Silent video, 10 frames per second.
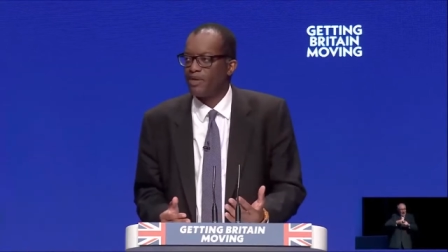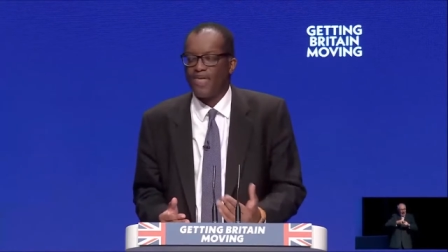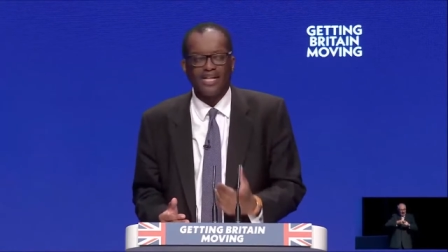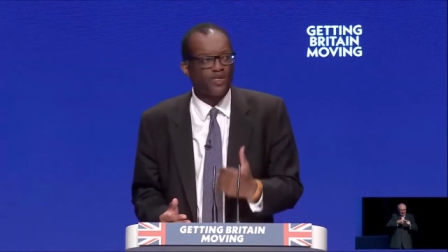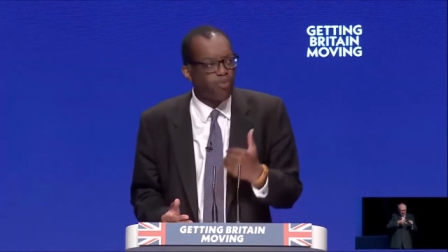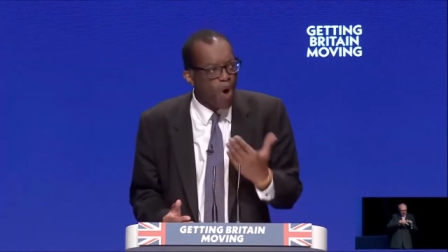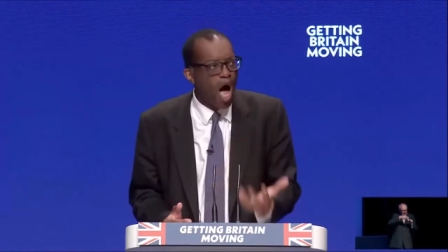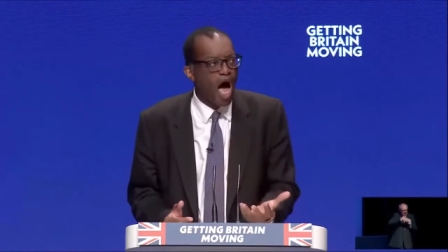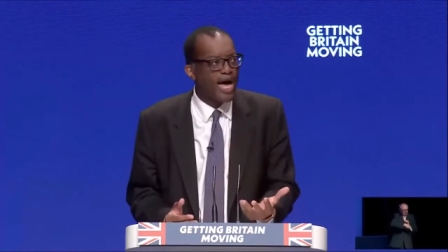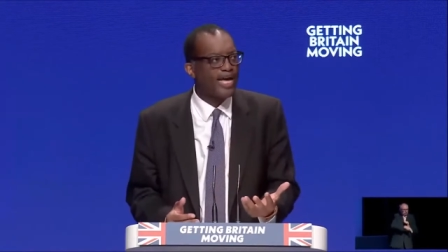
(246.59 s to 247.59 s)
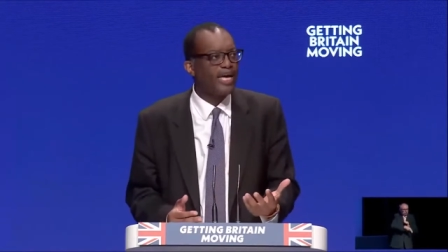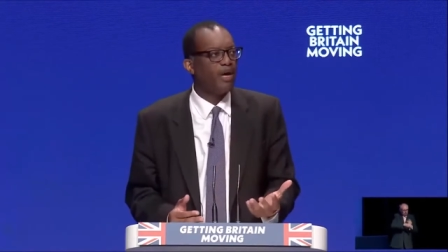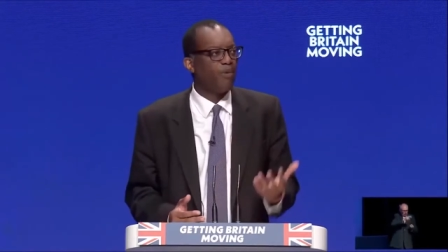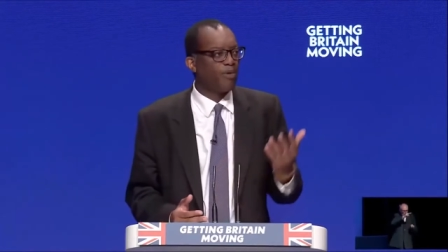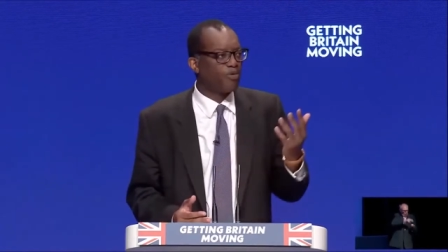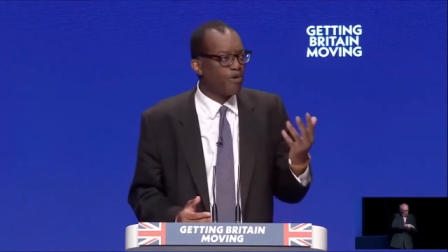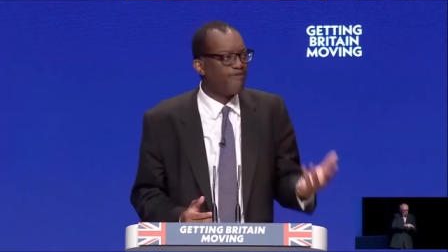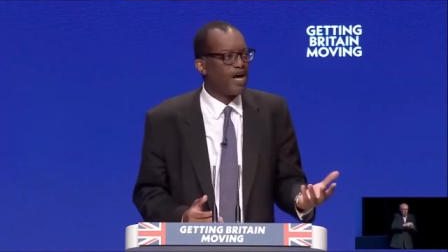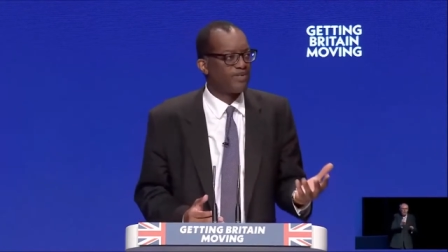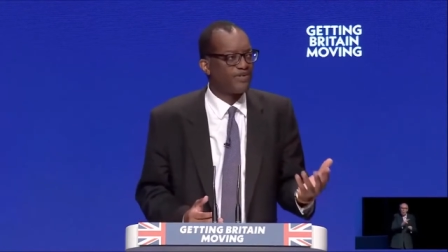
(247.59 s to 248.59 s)
That's why we will
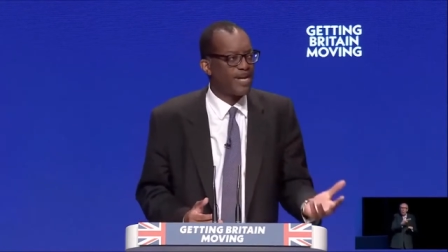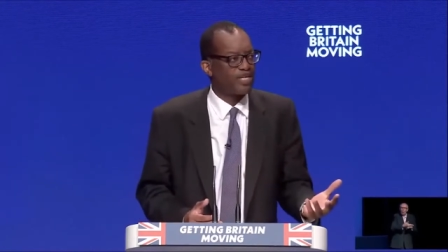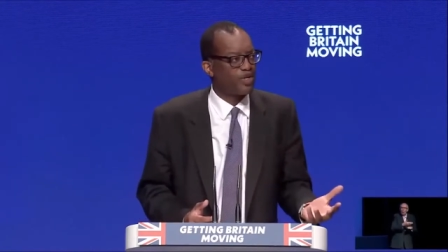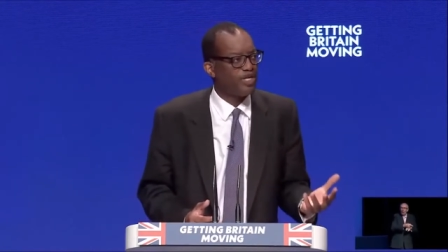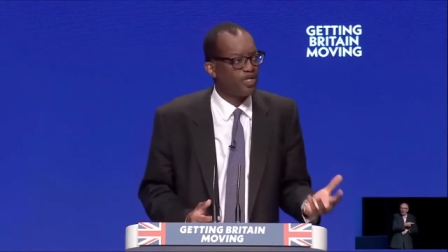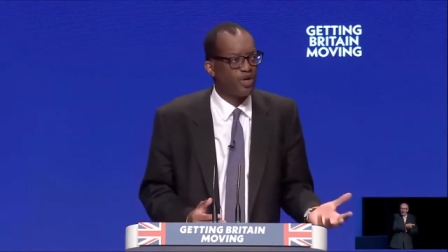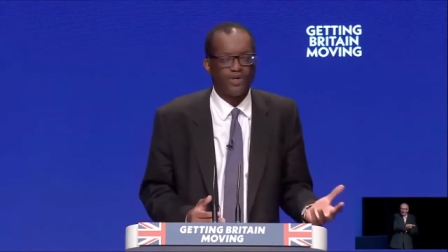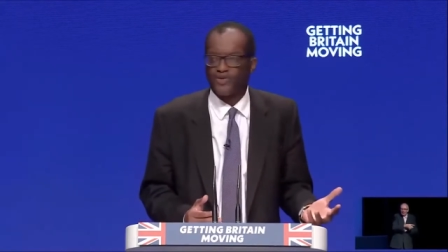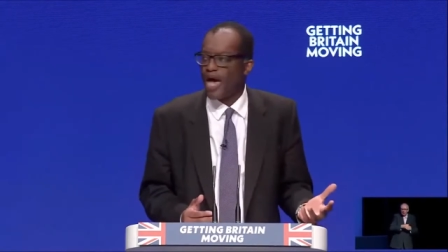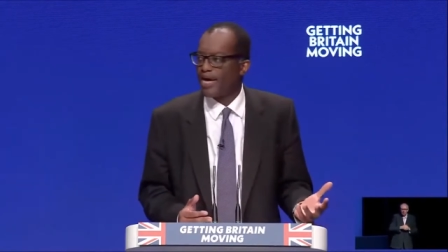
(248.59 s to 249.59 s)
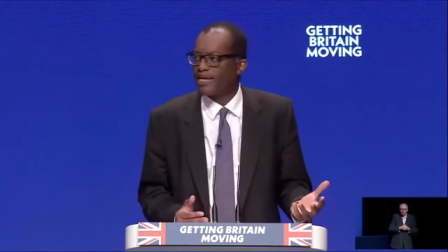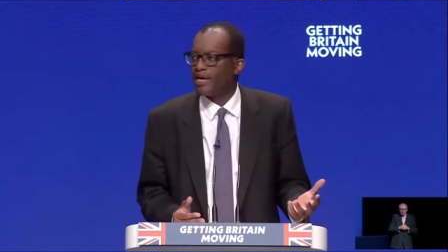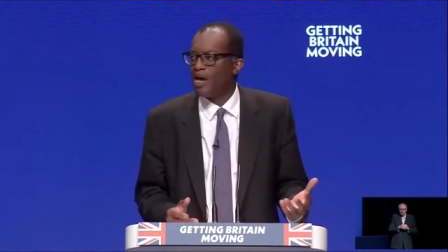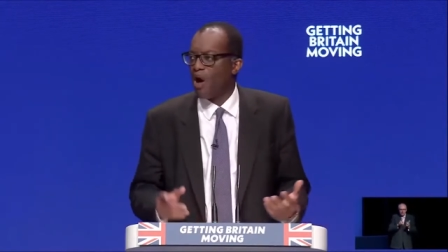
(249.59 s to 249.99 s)
reverse the national insurance hike